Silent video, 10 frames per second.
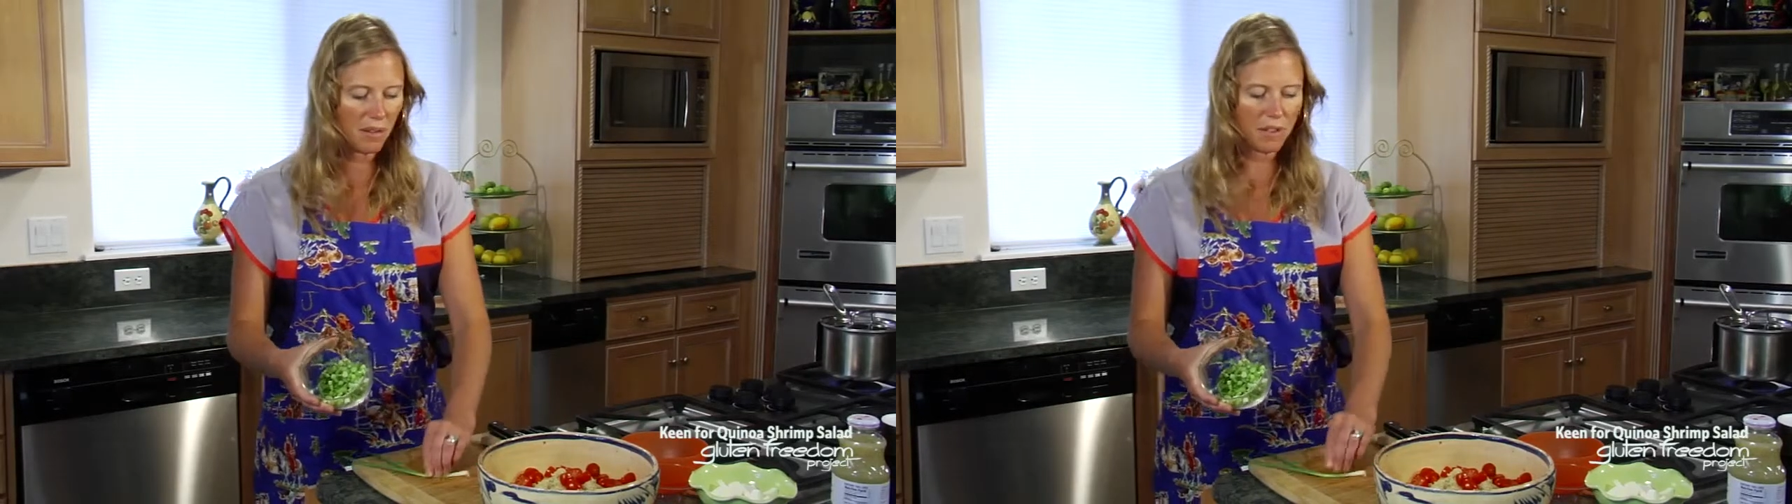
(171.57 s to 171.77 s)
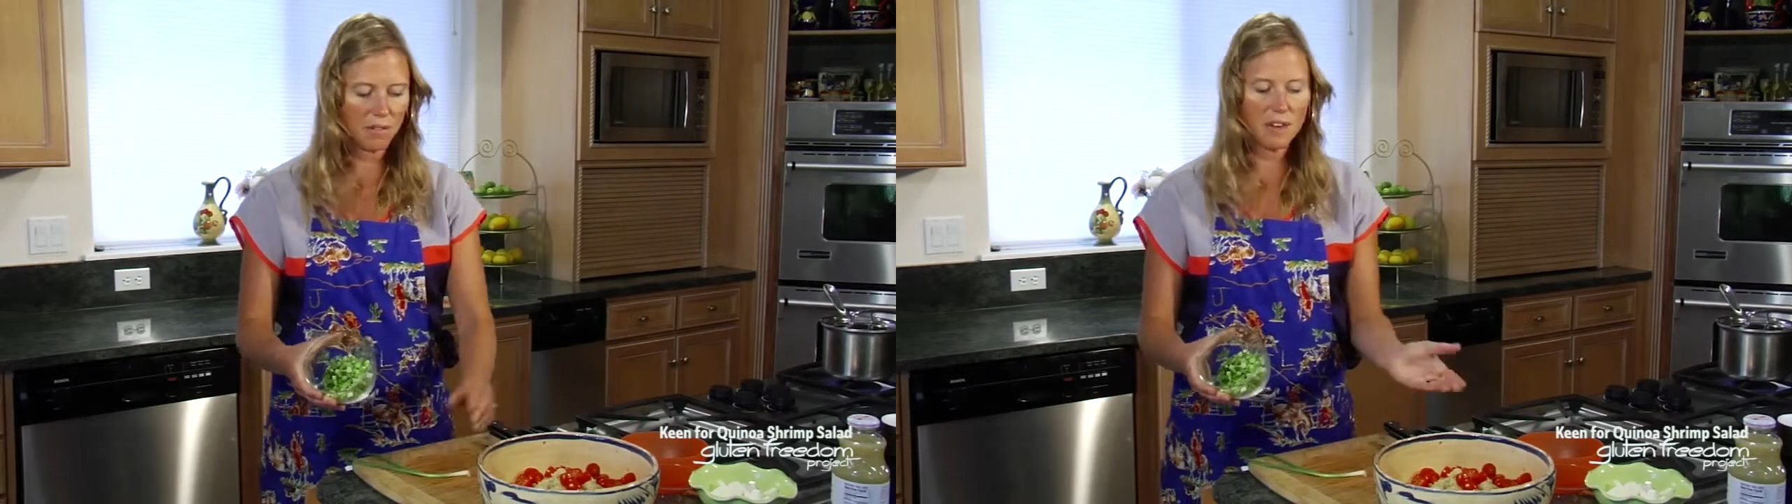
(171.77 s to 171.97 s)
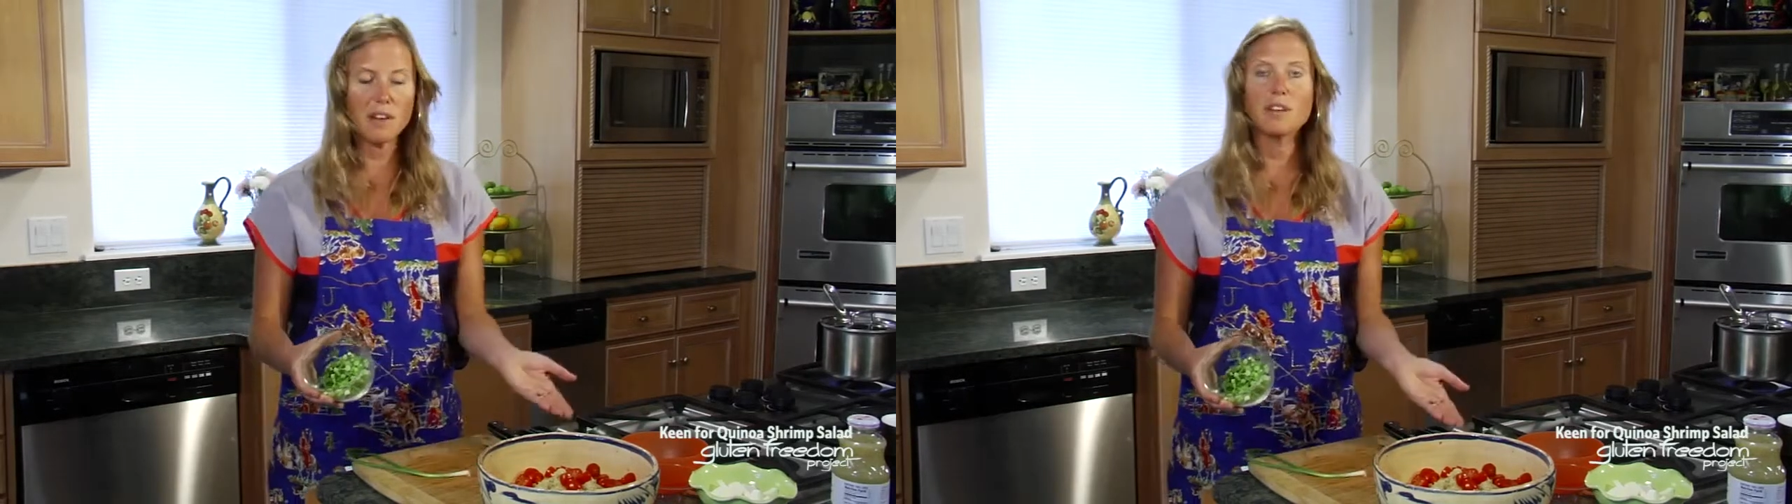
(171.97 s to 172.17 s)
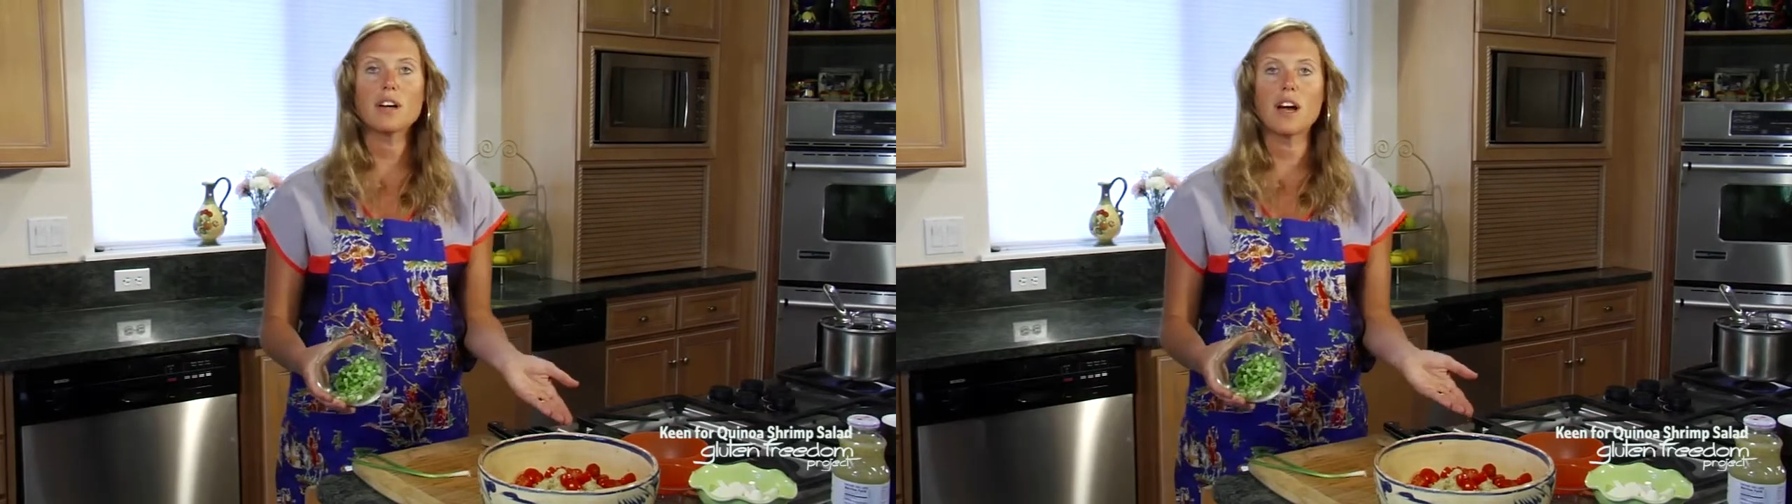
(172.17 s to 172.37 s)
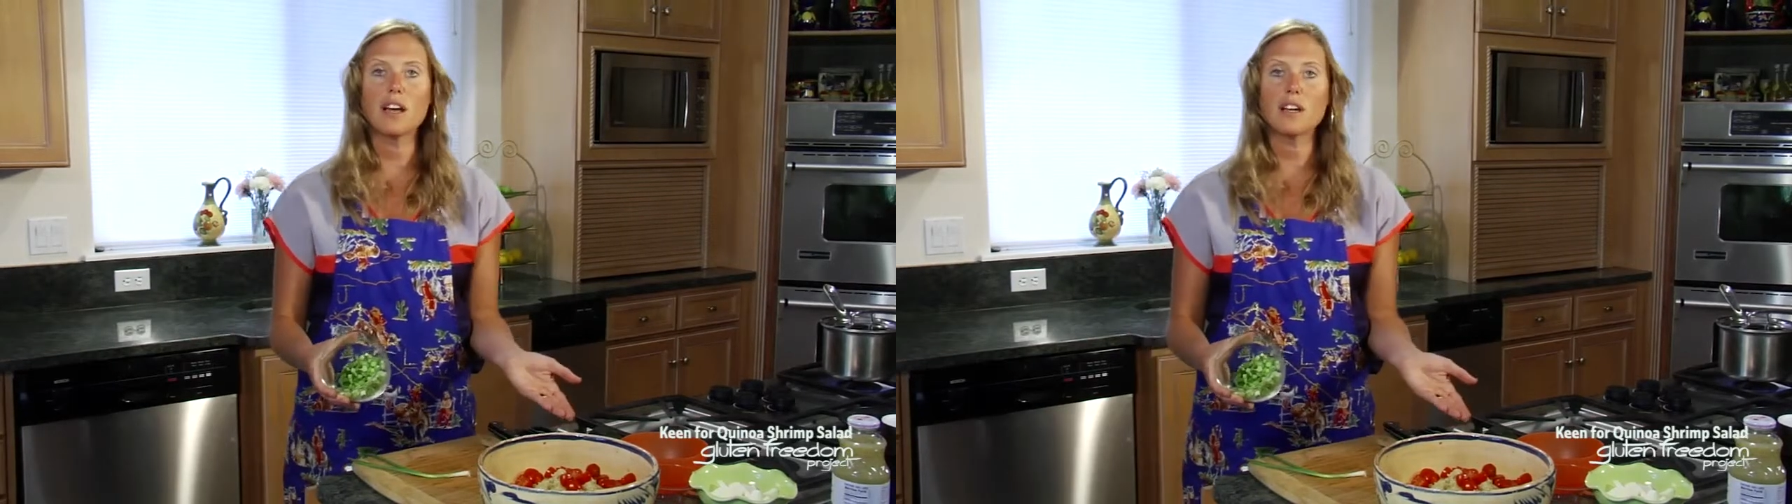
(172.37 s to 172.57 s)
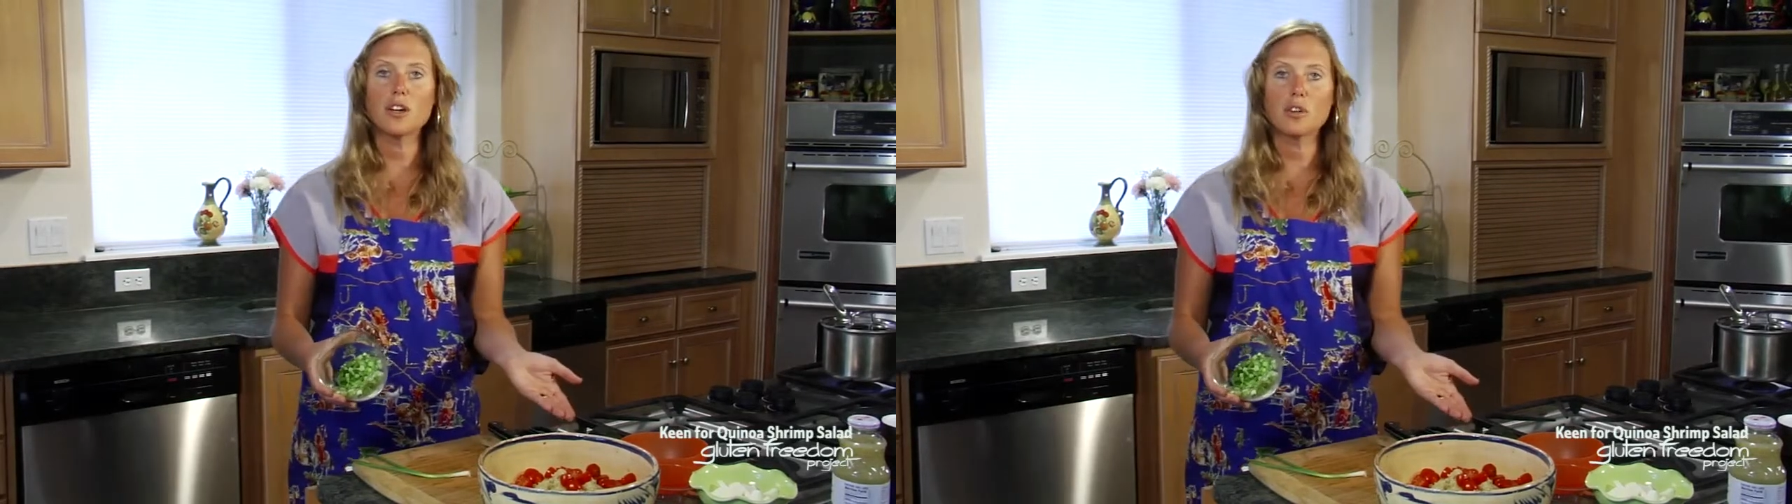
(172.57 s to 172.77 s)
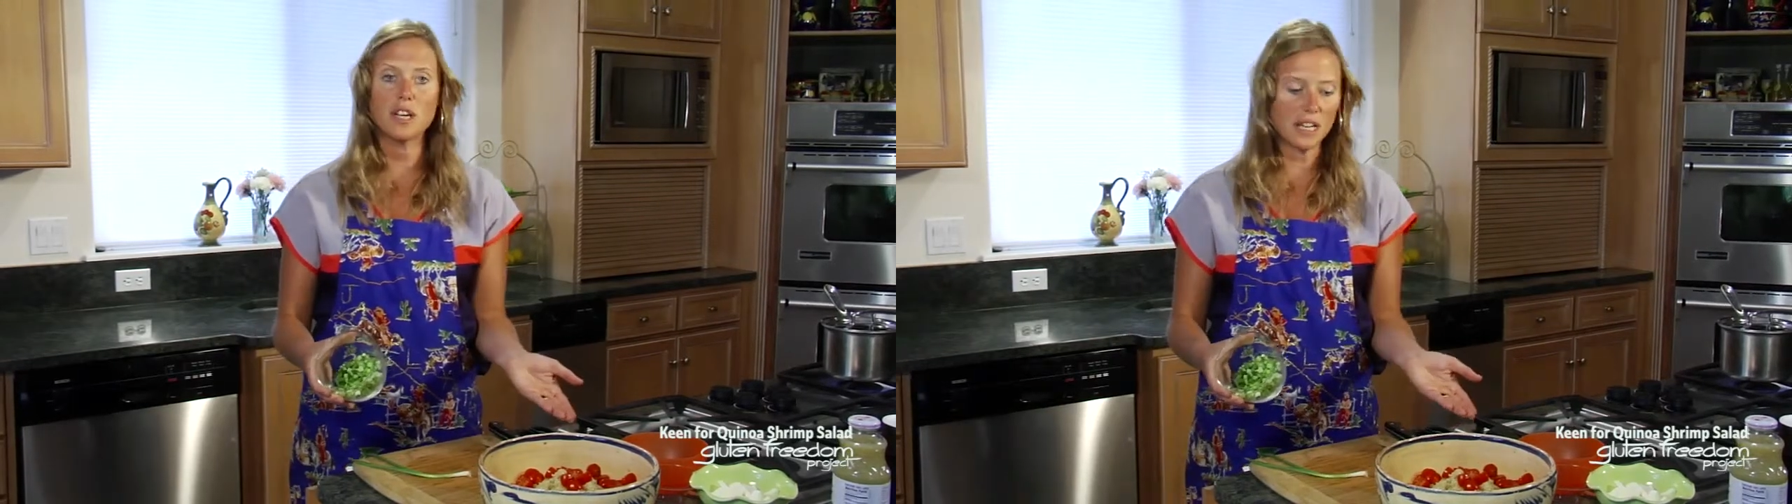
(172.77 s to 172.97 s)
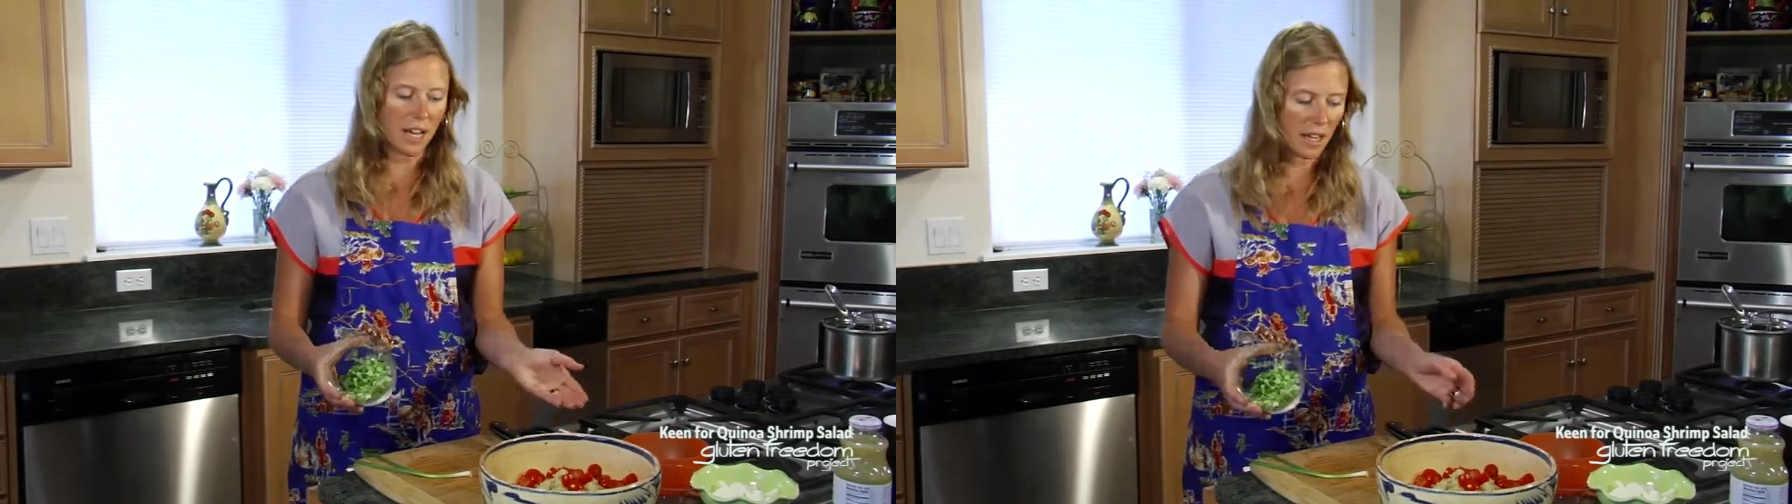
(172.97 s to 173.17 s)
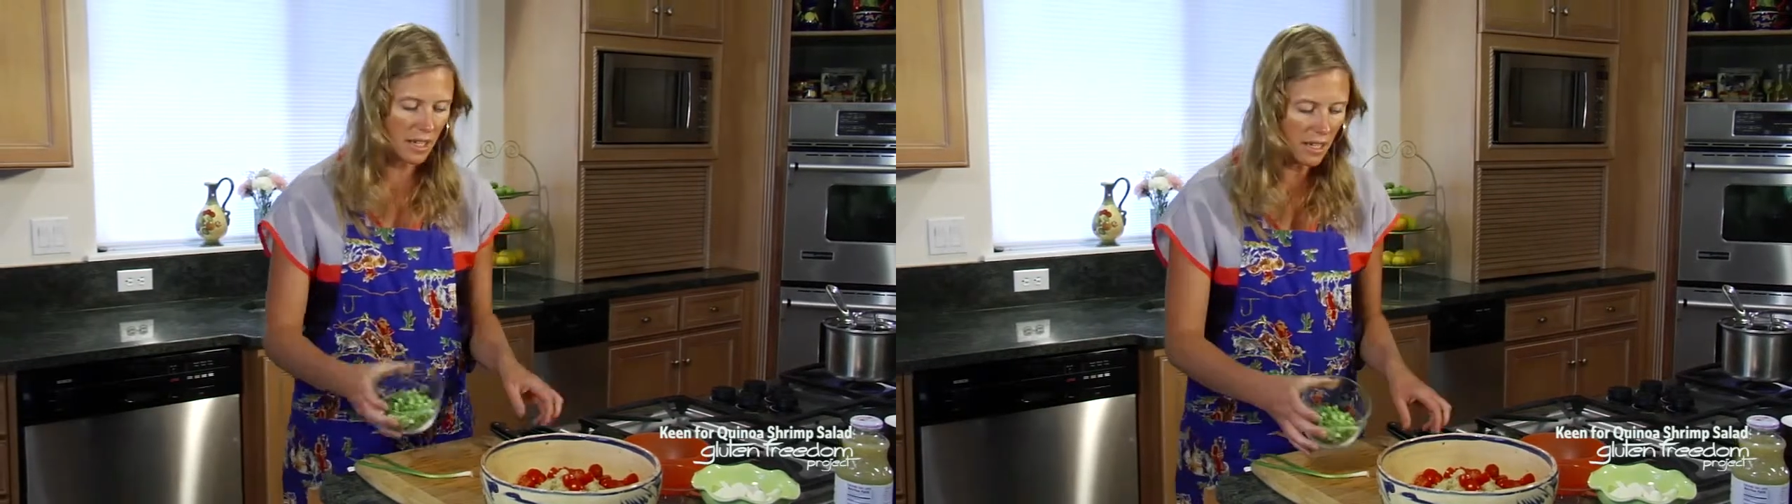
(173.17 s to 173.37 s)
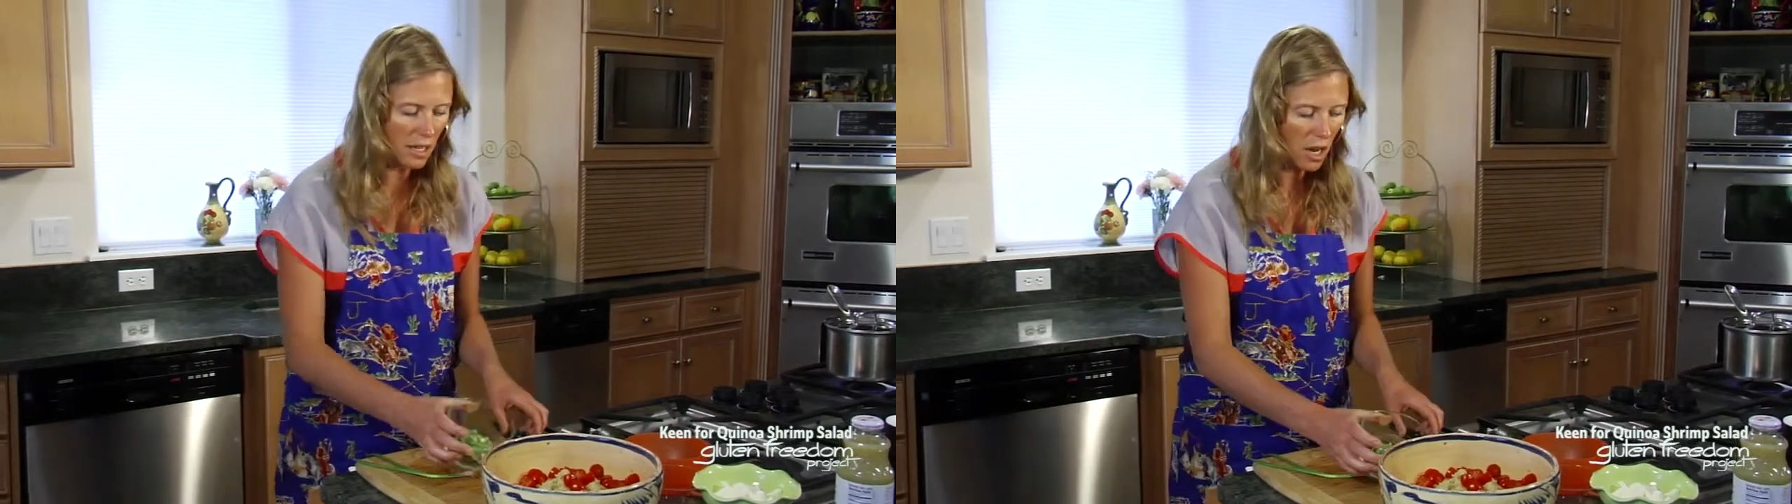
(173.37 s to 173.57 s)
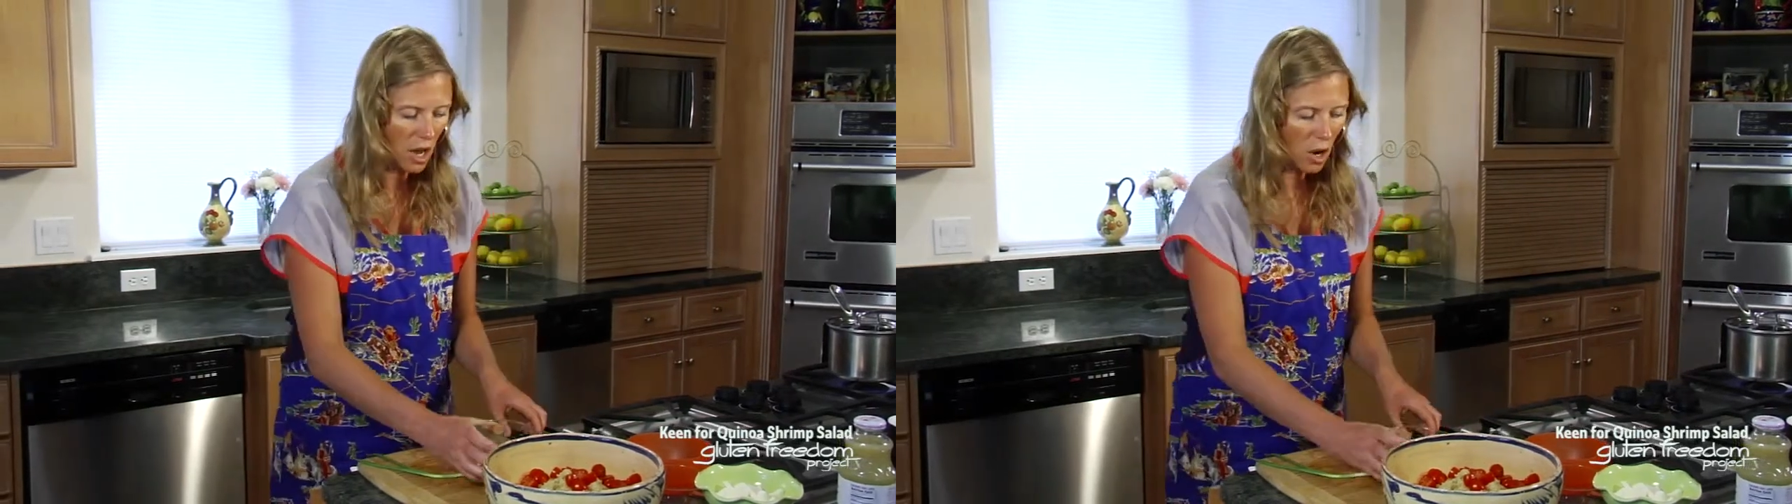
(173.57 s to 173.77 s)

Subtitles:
If you've never cut a green onion,